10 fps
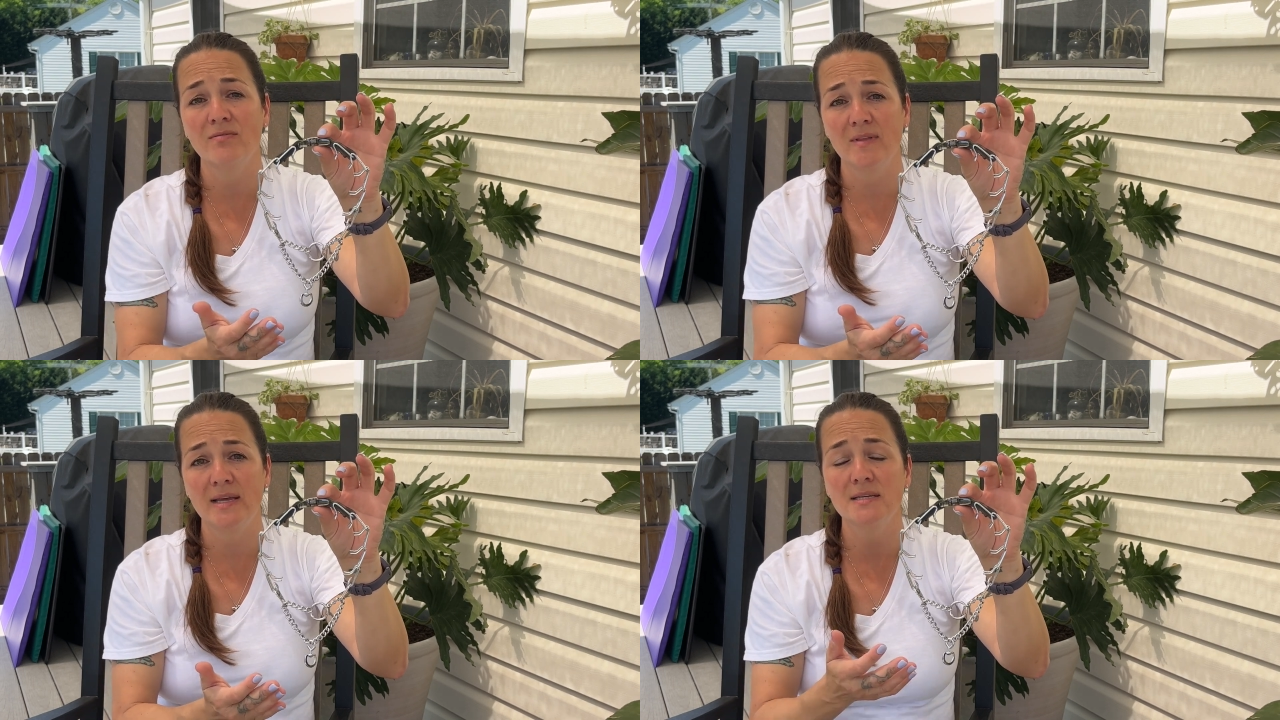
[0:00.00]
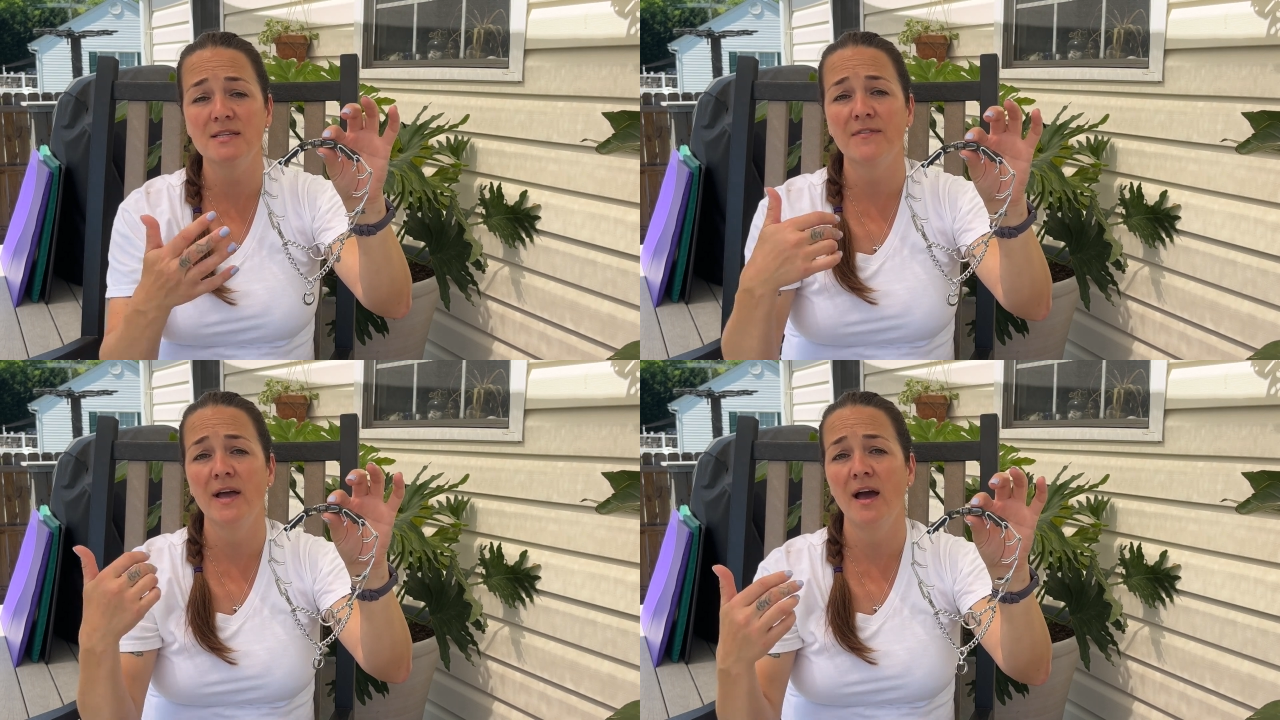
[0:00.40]
links
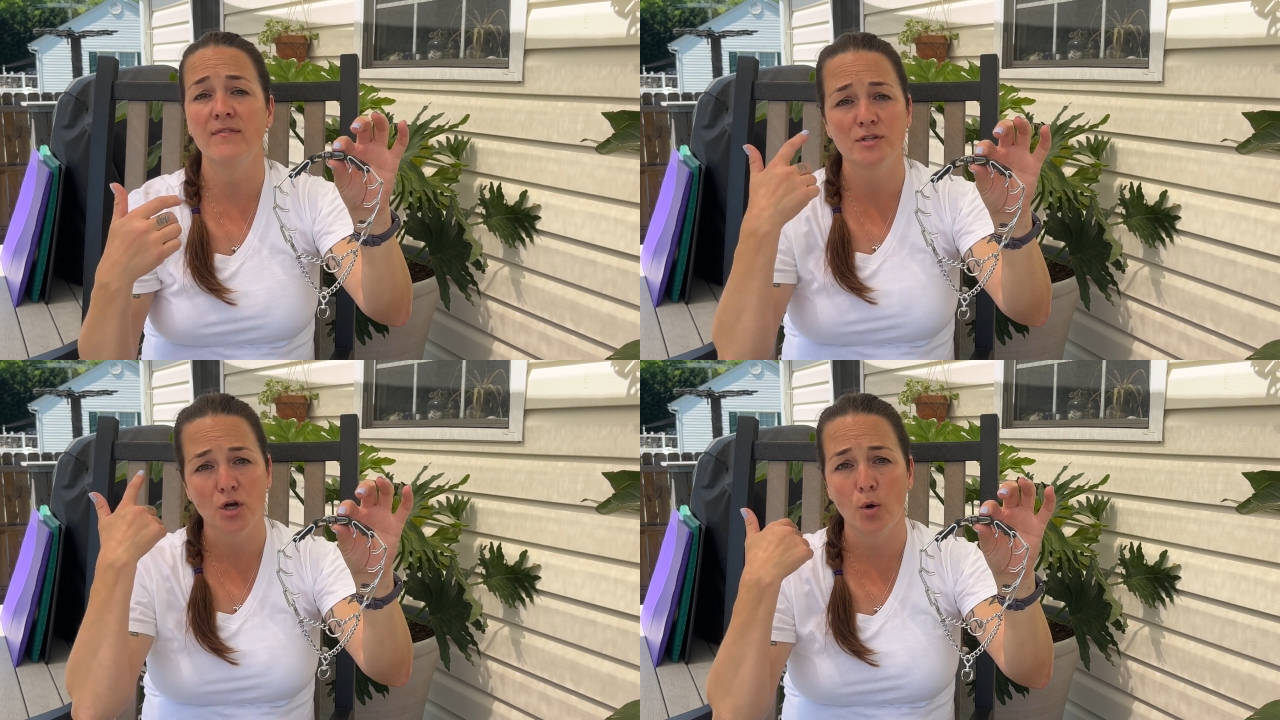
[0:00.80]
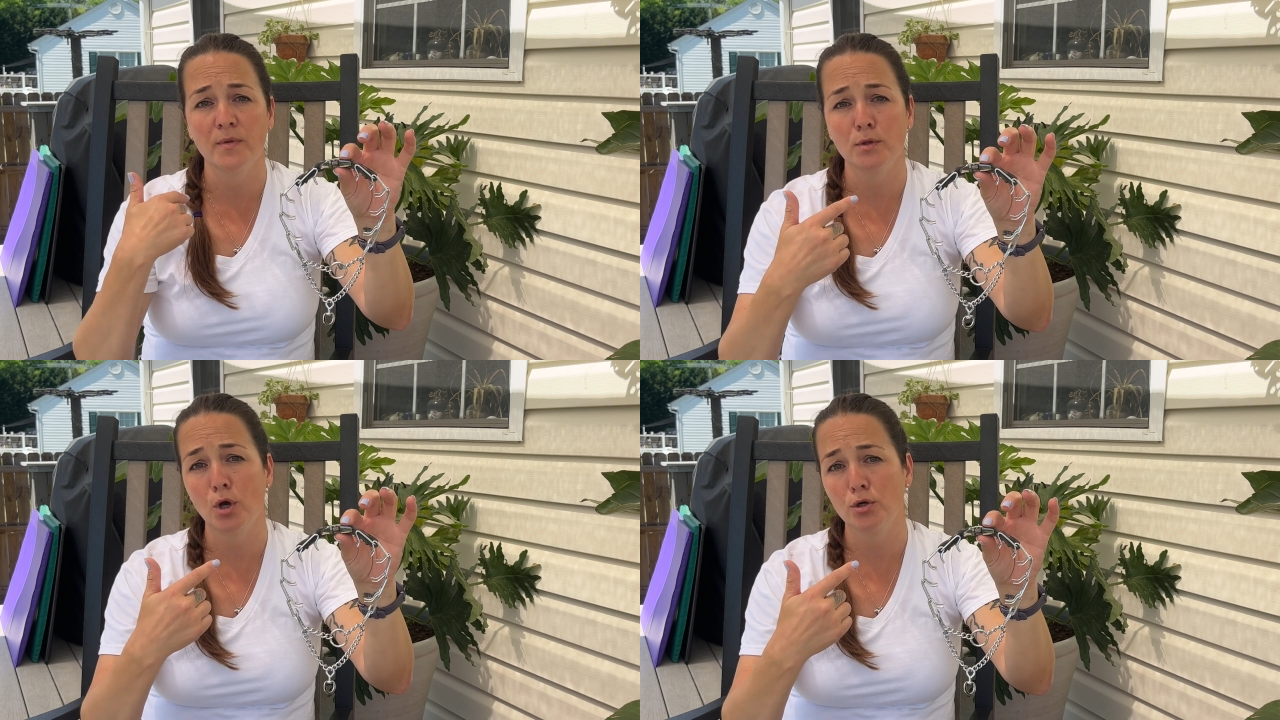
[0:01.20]
if I have a dog with
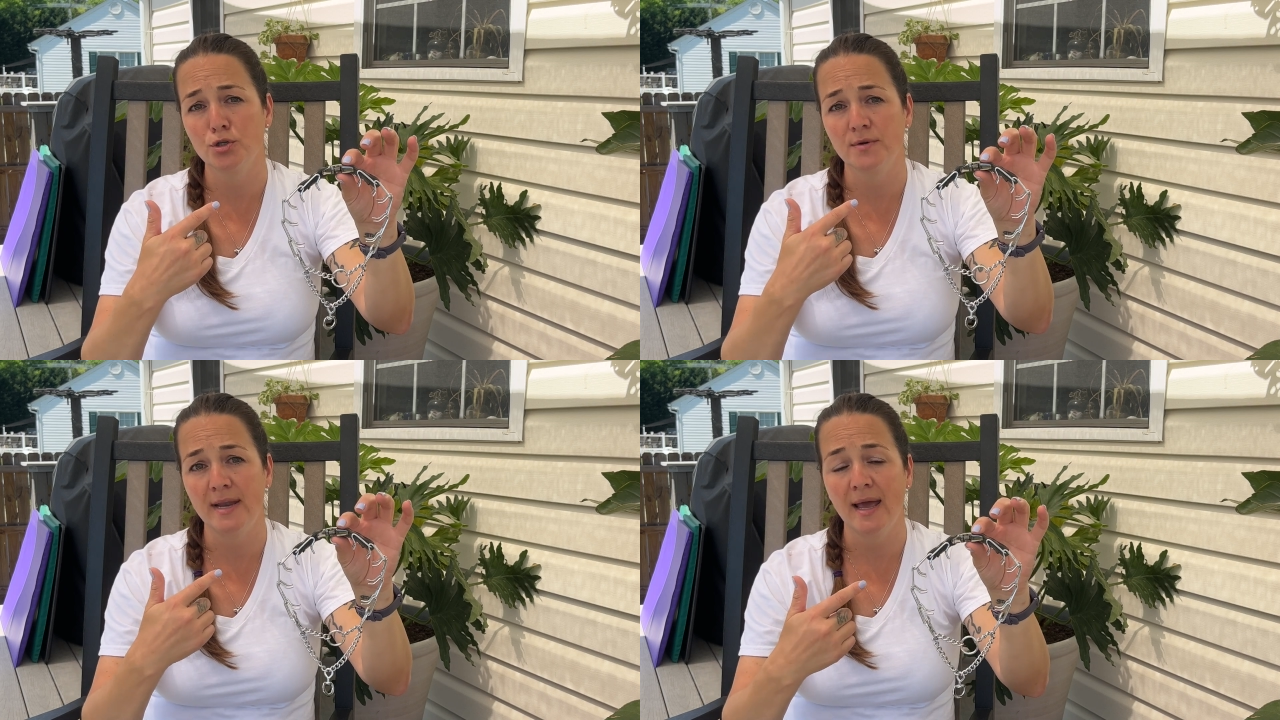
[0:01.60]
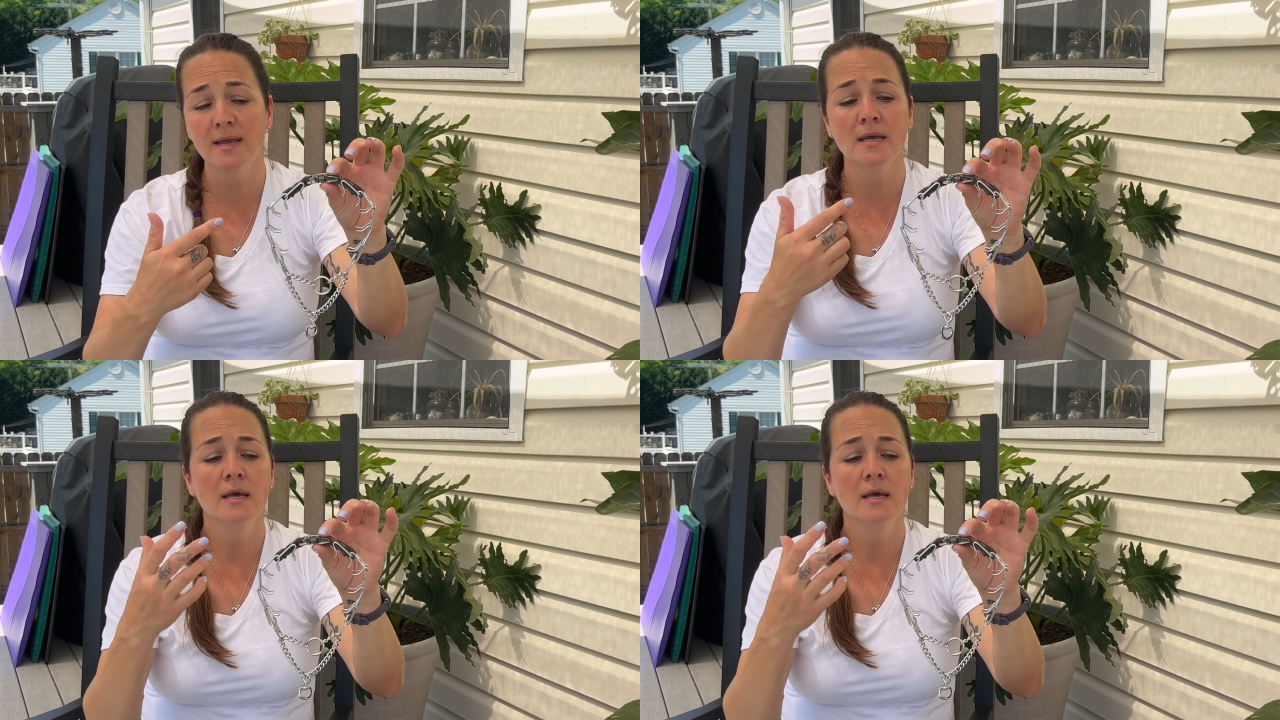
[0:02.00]
a larger neck.